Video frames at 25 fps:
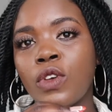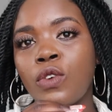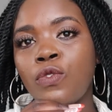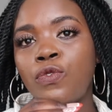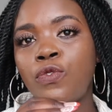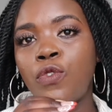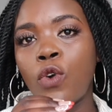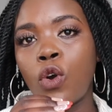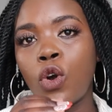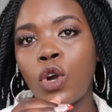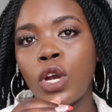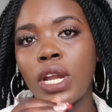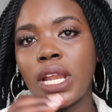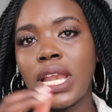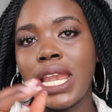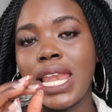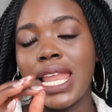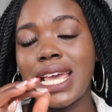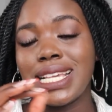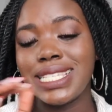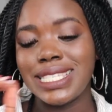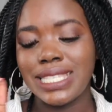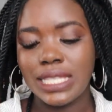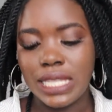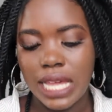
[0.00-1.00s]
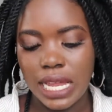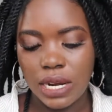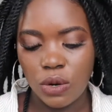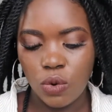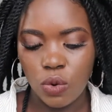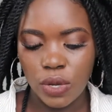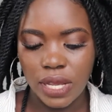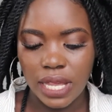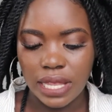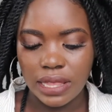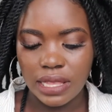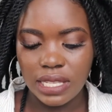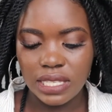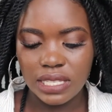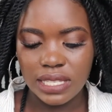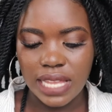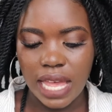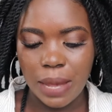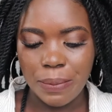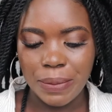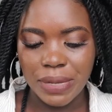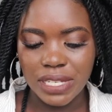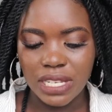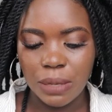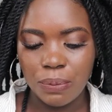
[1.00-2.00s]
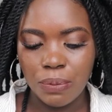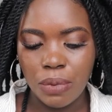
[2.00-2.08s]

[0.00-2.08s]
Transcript: for less than, okay, this diameter